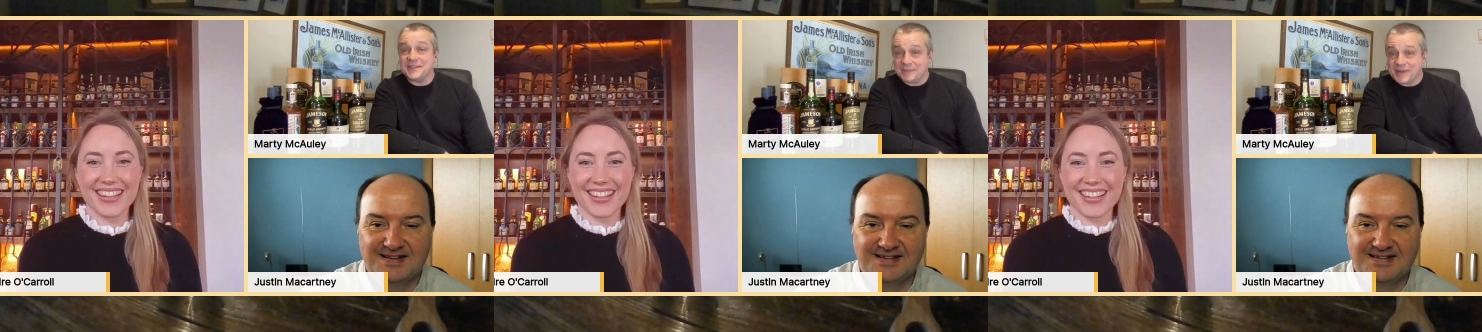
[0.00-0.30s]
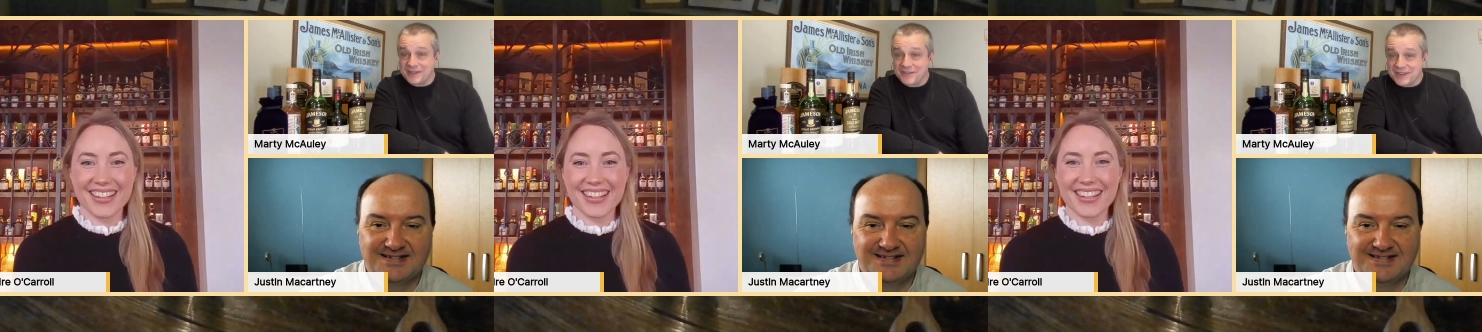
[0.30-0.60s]
Speaker 1: is a
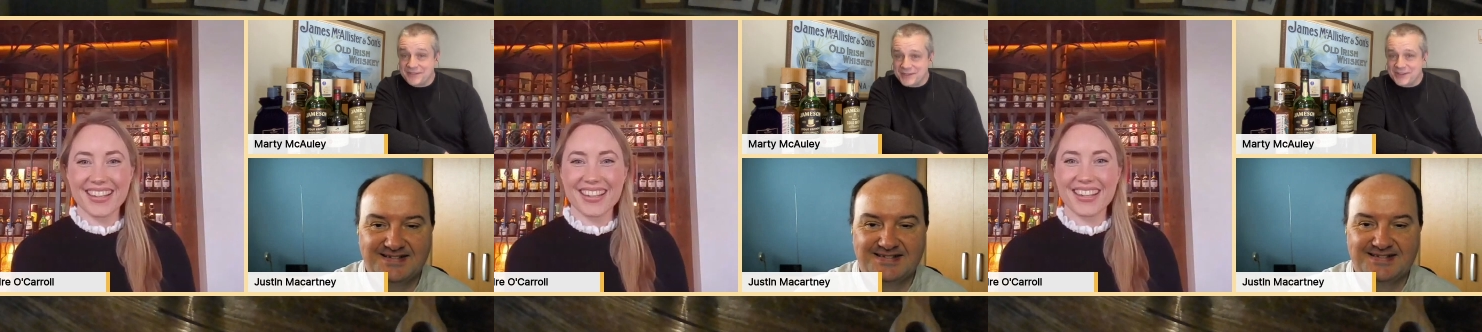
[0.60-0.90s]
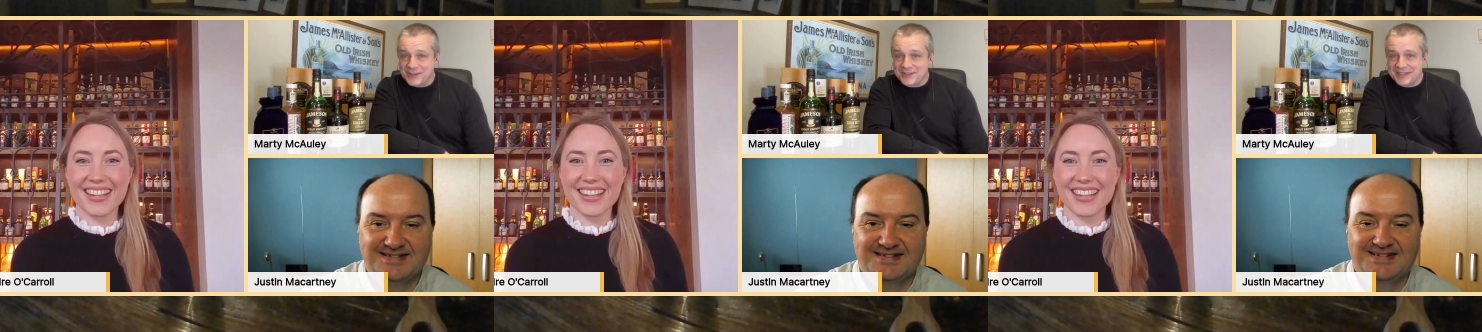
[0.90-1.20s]
big event for
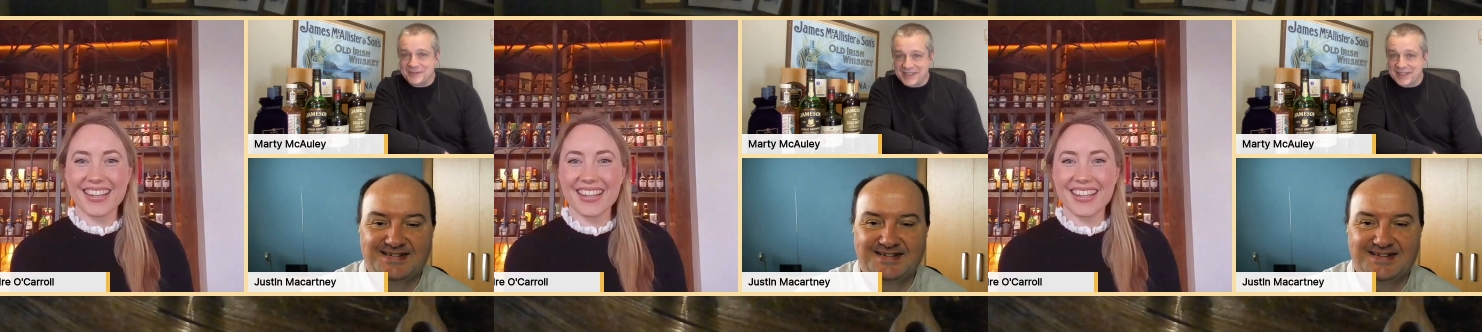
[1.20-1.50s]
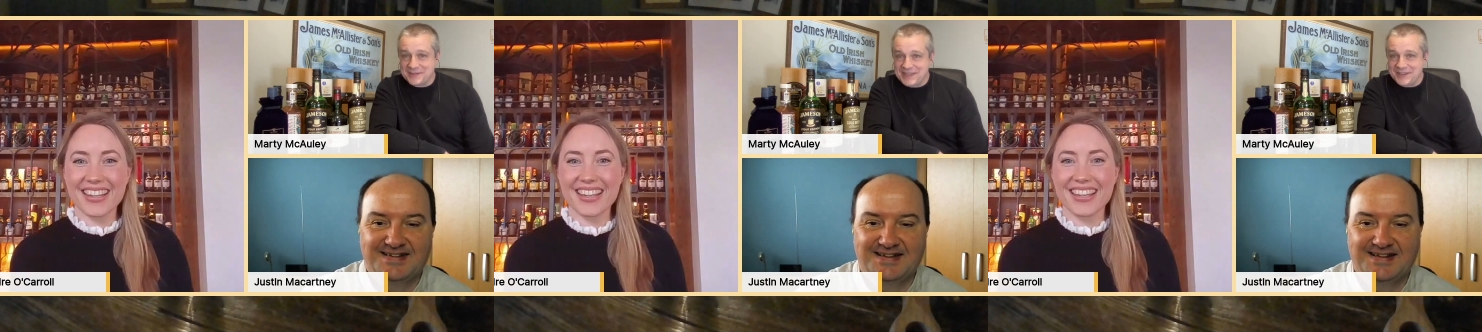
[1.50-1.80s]
Justin. He was
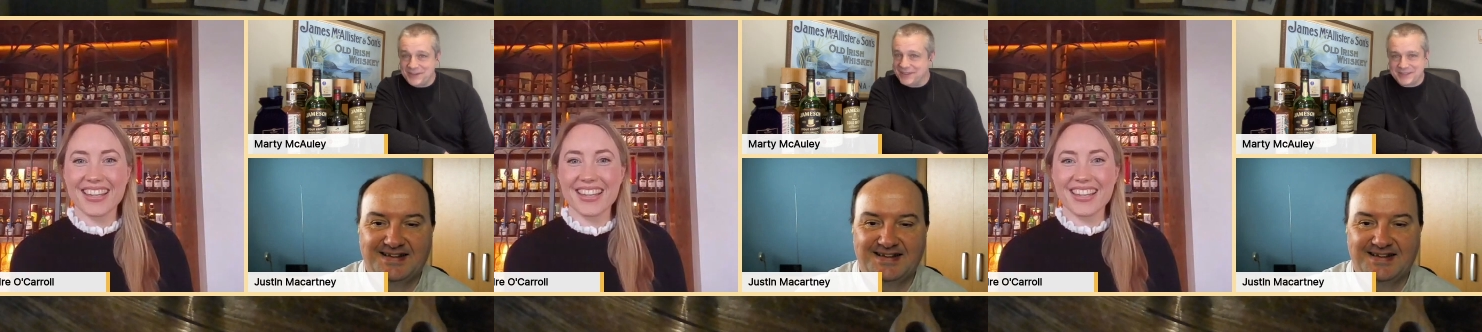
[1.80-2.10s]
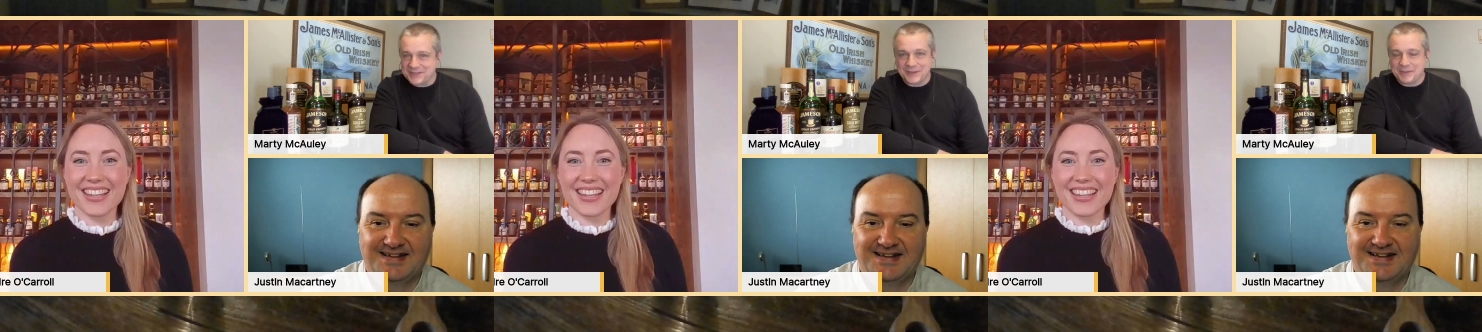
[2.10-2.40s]
telling me all
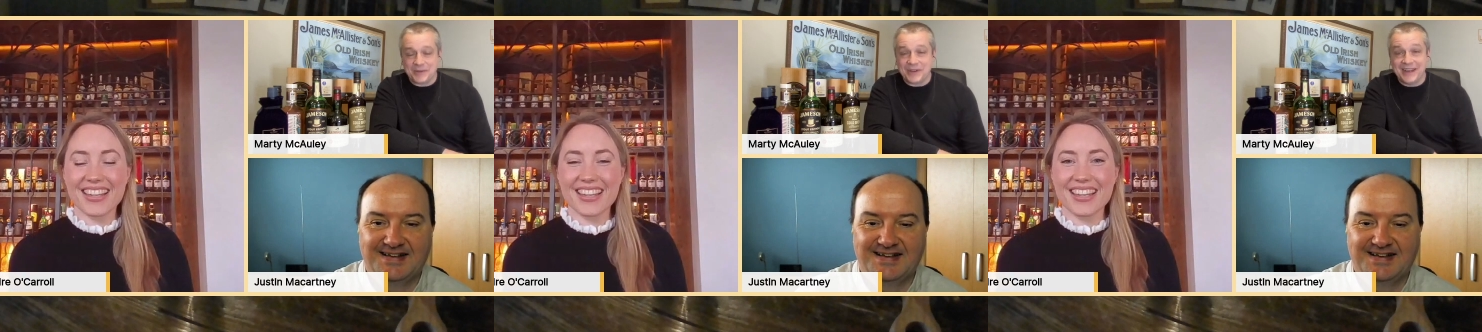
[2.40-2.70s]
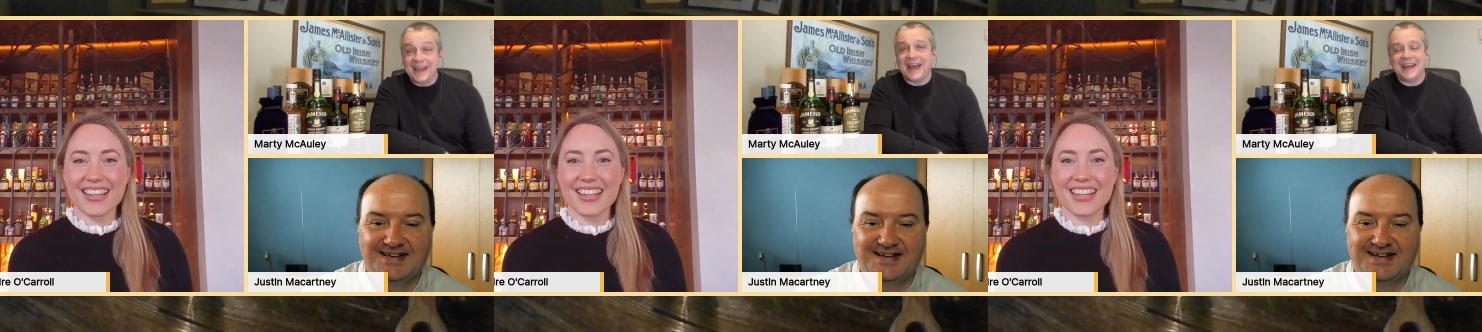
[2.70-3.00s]
this, all about
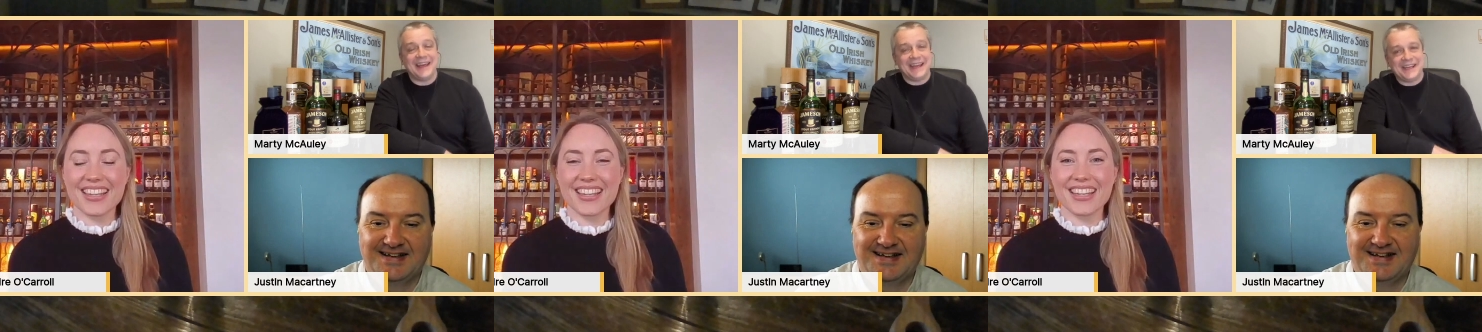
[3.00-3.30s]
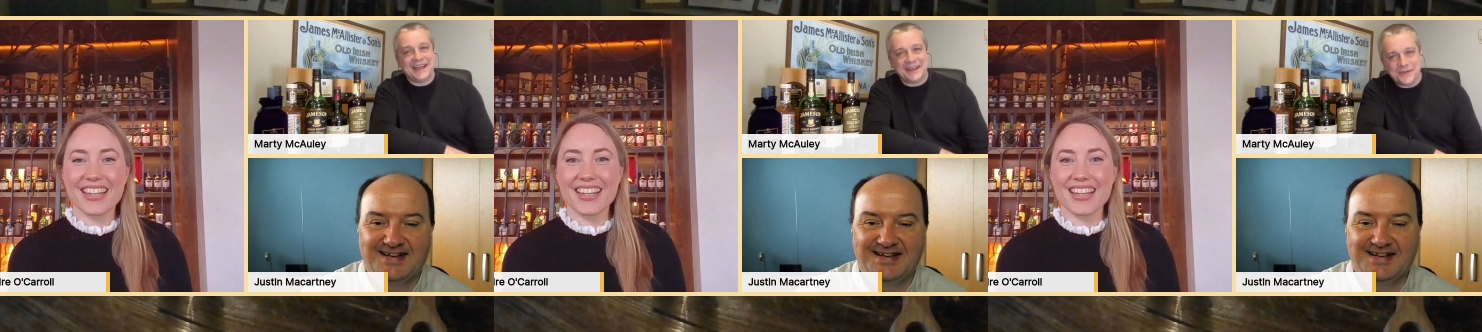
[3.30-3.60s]
it.
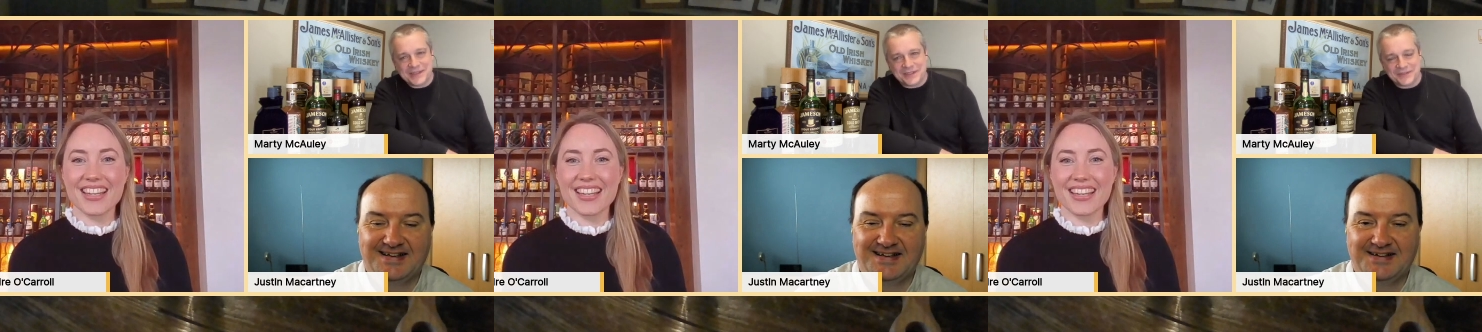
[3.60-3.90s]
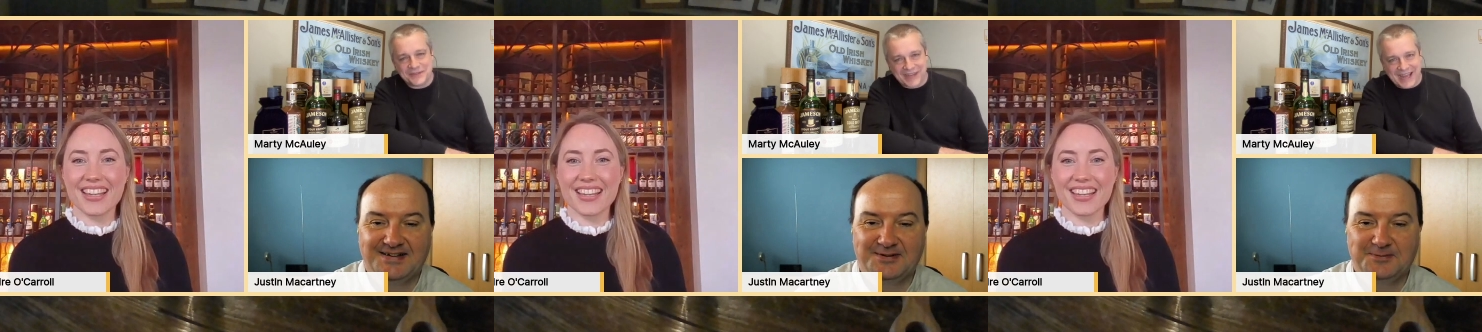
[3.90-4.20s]
He, he always
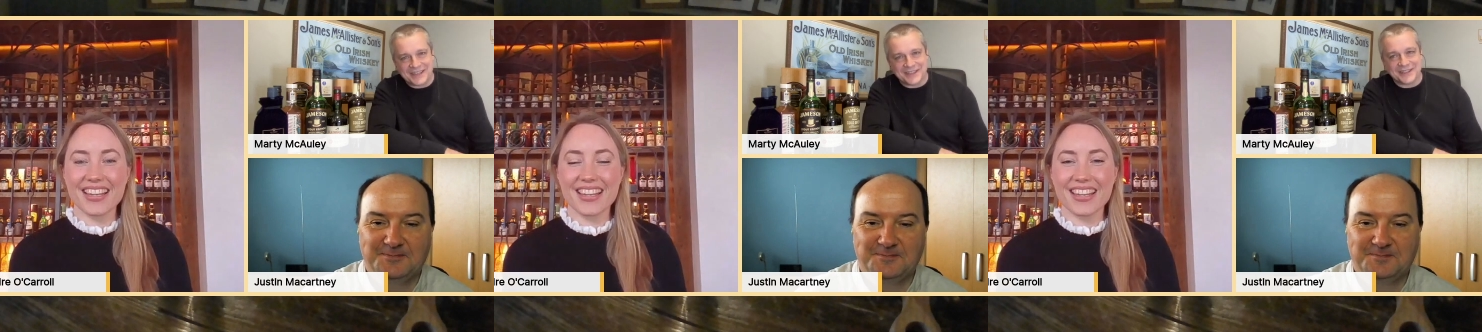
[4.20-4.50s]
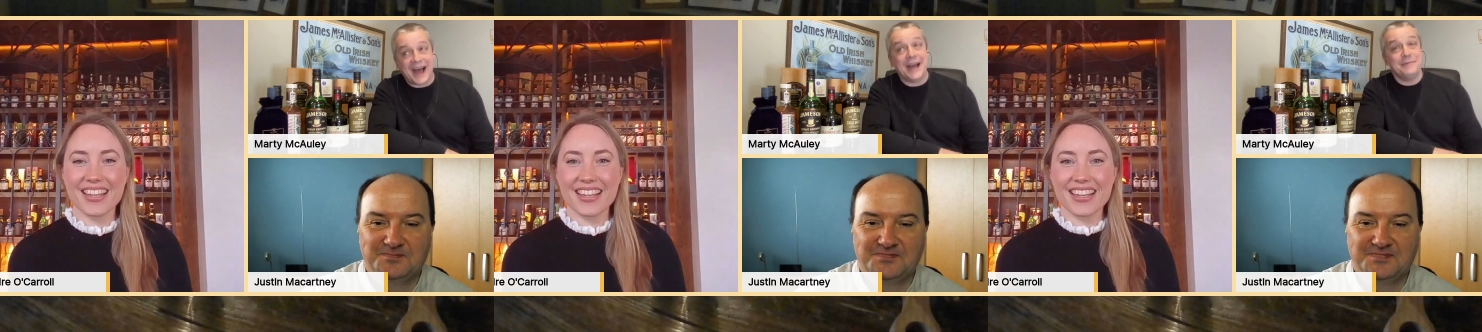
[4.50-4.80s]

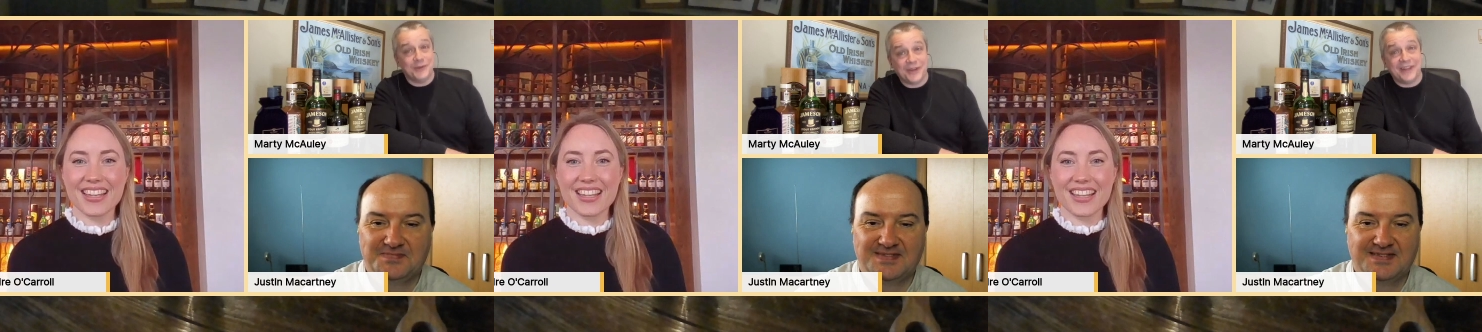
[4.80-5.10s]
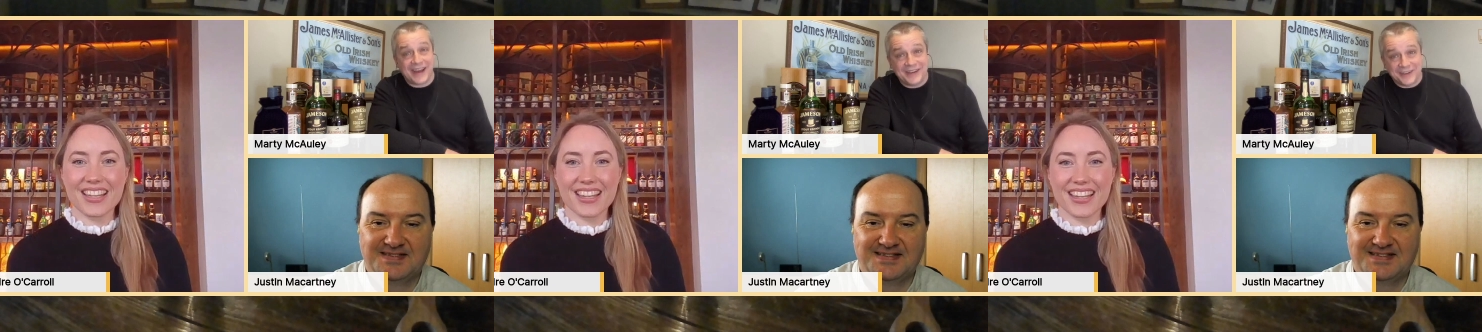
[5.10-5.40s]
forgets. I'm
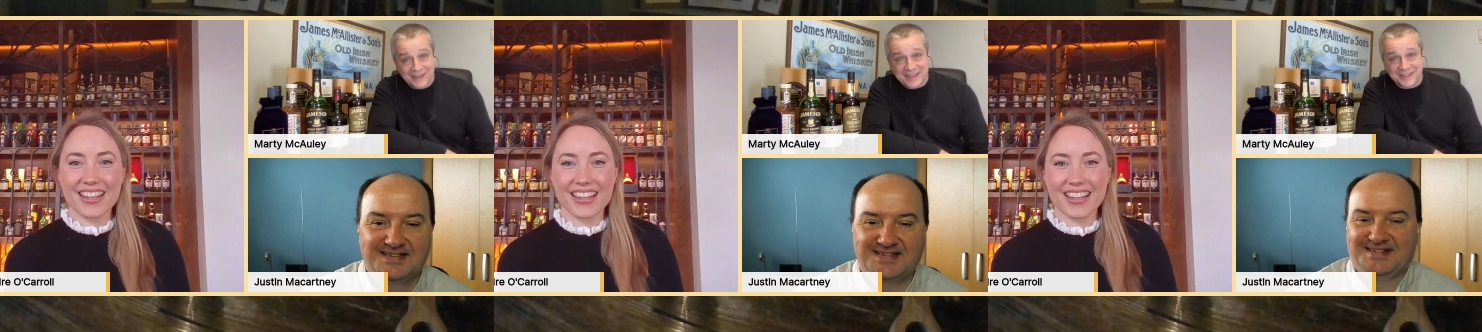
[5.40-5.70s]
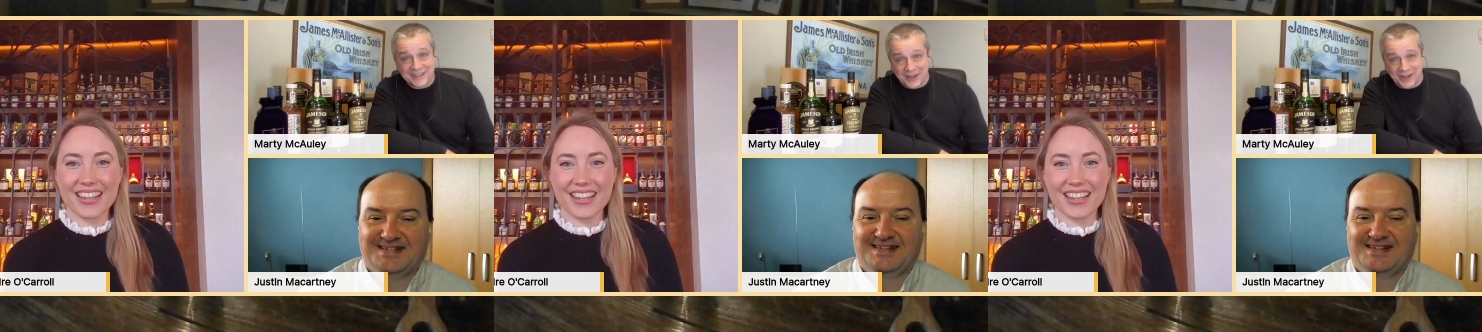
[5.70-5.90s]
not that interested.